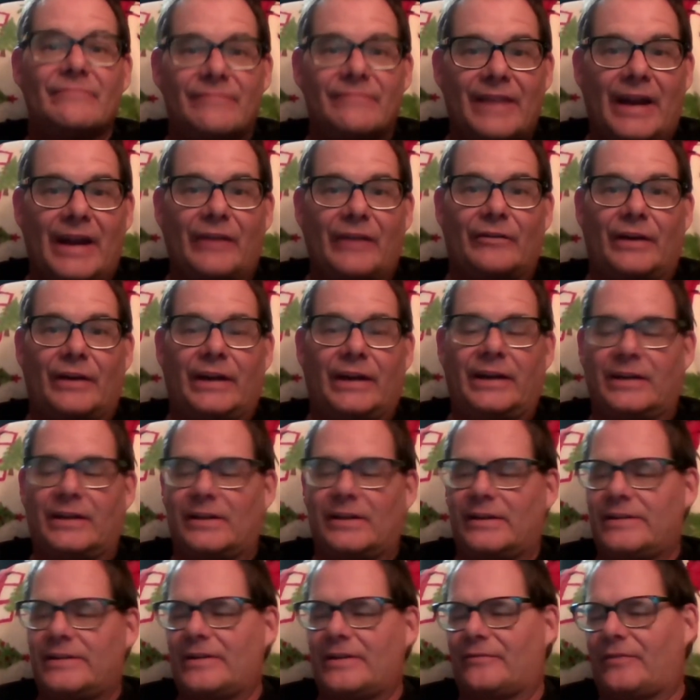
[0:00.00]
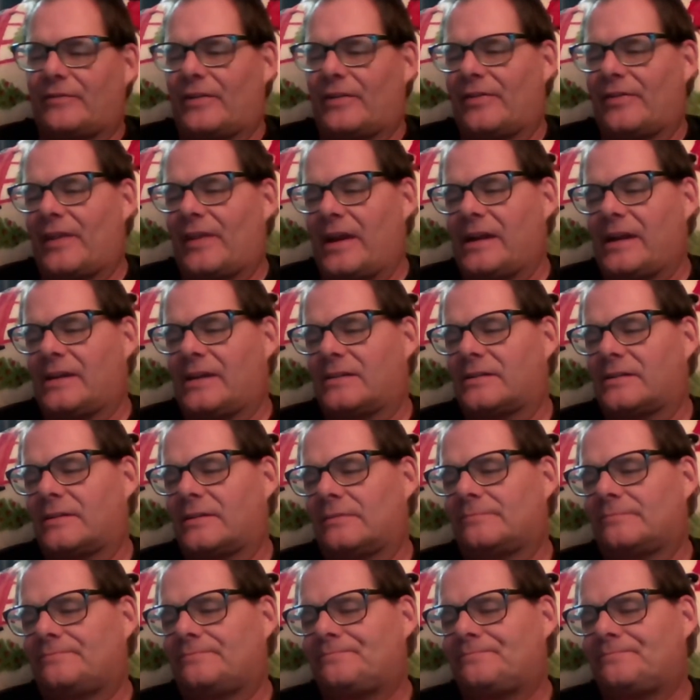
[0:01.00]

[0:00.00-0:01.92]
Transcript: very different things.